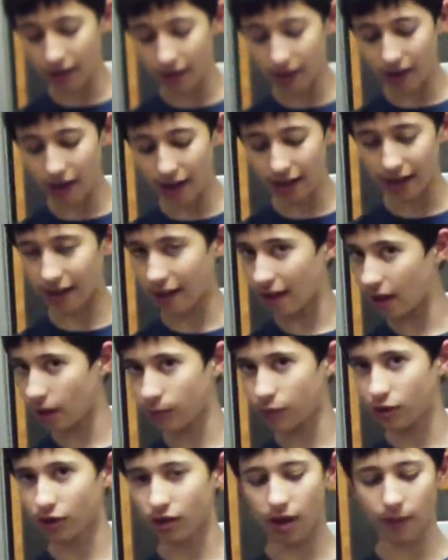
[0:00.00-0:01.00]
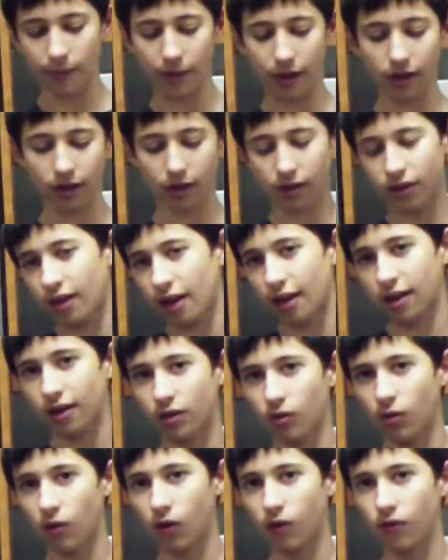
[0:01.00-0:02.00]
like get him to come here and just take
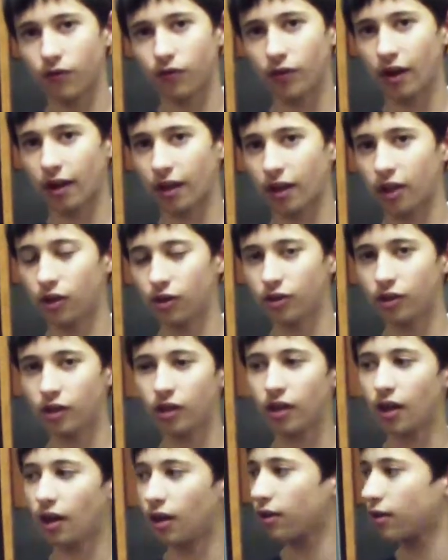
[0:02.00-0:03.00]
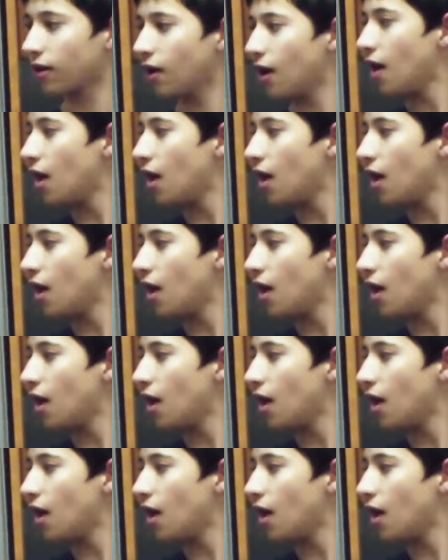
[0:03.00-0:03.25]
it off like he usually does.